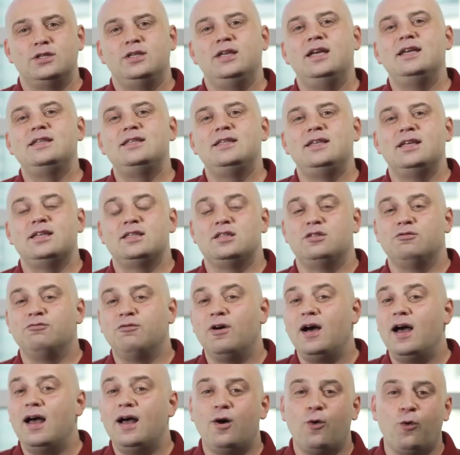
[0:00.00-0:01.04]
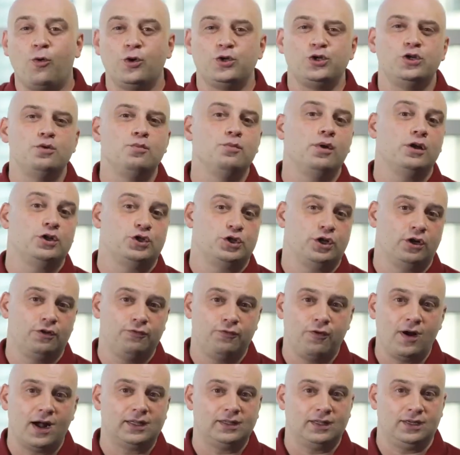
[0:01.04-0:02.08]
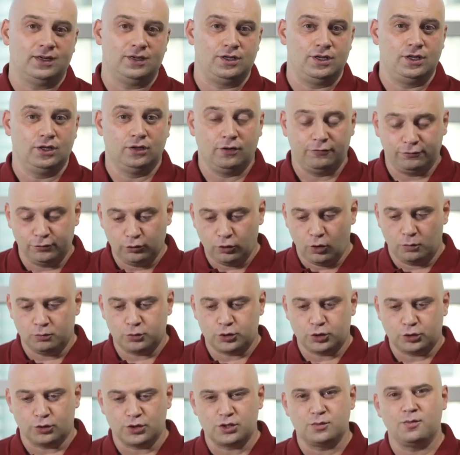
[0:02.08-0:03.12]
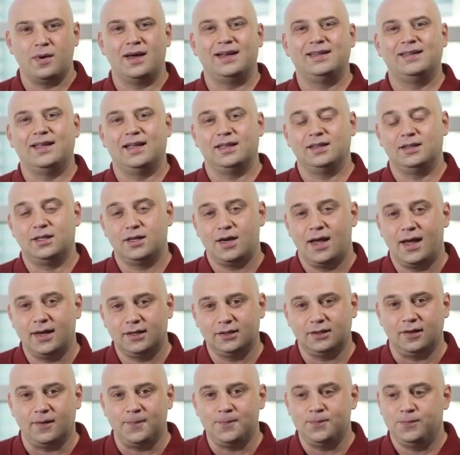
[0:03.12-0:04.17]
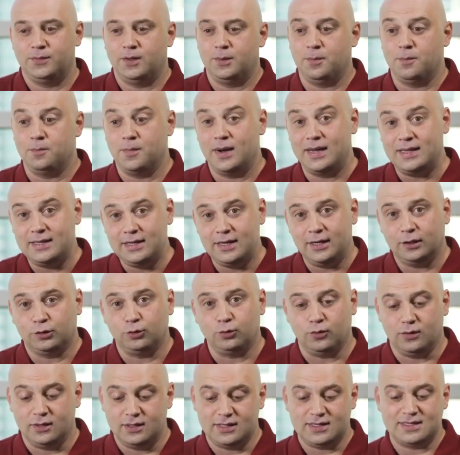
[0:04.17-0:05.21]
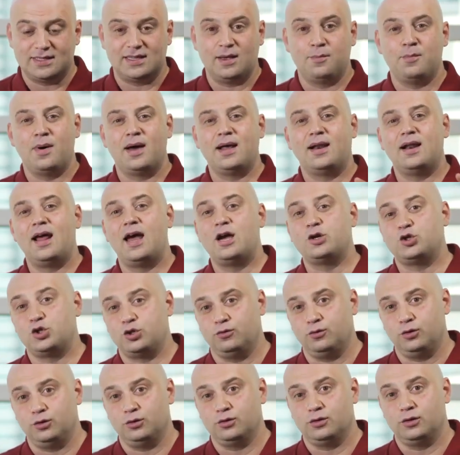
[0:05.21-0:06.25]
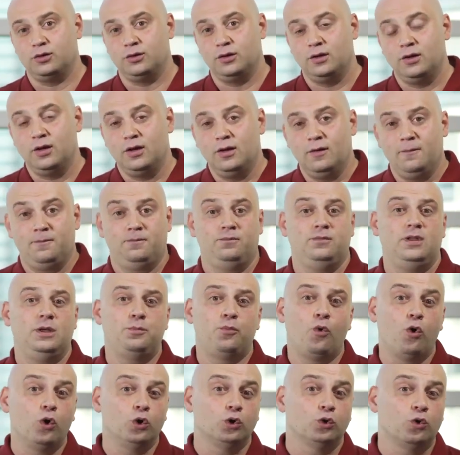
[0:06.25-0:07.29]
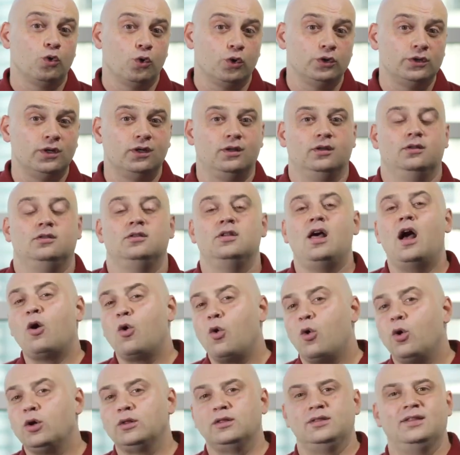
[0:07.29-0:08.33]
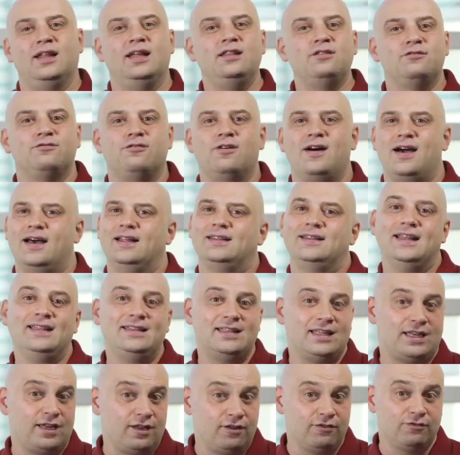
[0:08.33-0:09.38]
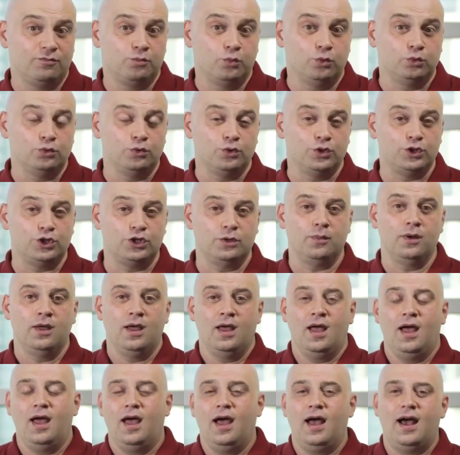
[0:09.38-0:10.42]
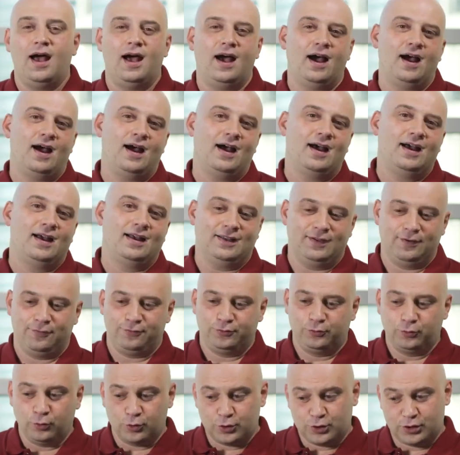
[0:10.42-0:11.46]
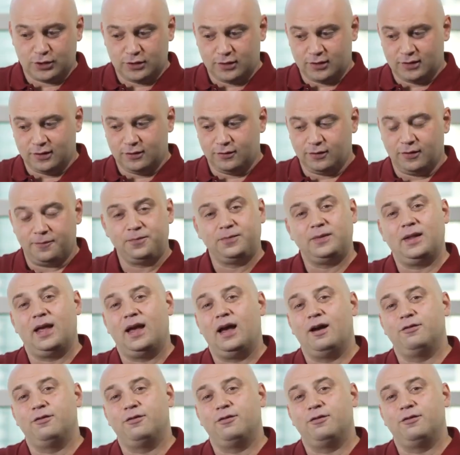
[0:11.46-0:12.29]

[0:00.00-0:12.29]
funds. But there are two very big factors. Smart contracts of the coin are frozen for 6 months, for a year, for 2, even for 3 in the future. And at the same time,